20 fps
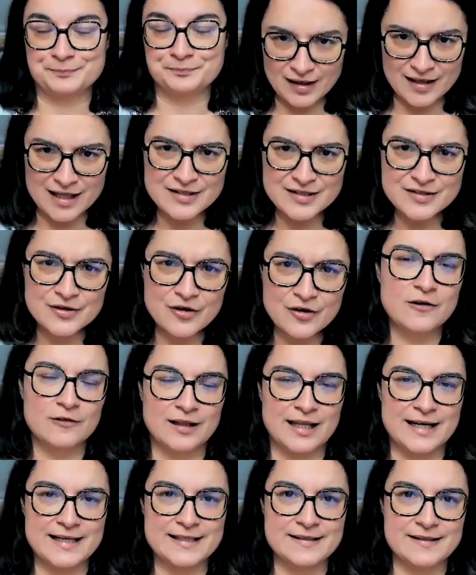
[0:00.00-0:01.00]
That's the
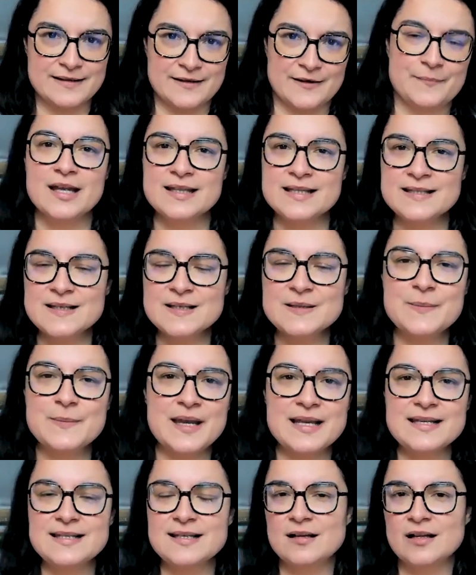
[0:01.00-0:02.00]
whole idea. This is
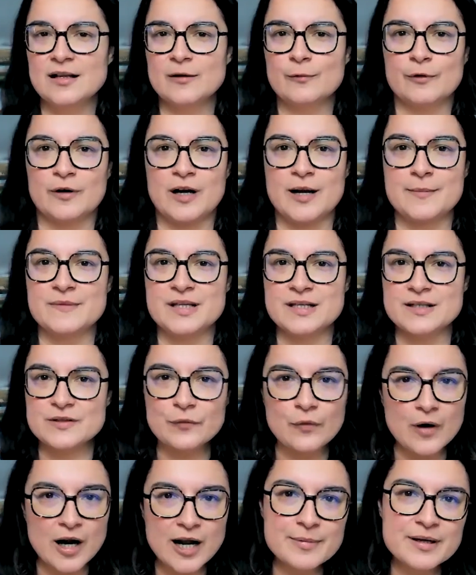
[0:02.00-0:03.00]
basically where I'm
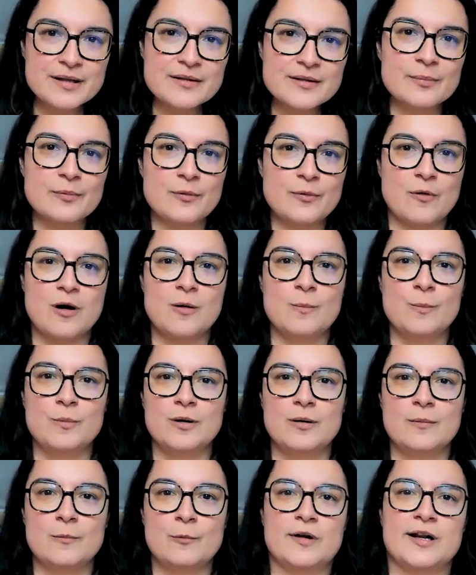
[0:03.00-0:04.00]
describing the
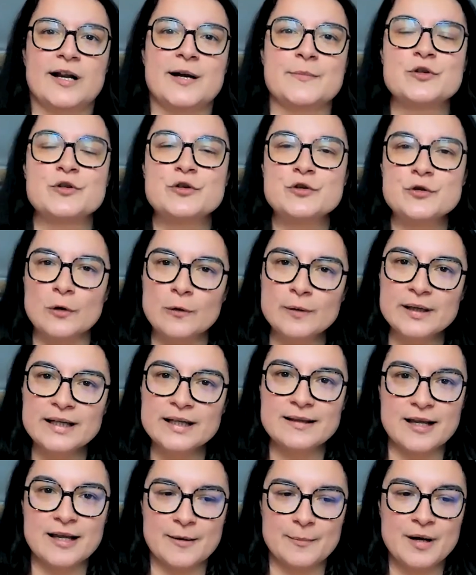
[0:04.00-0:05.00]
problem, where I'm
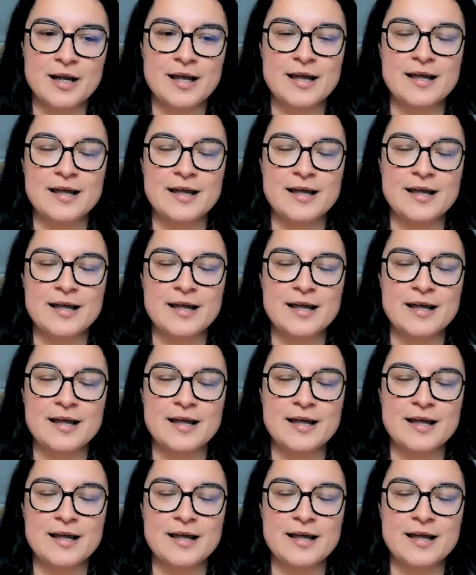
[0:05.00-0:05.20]
showing them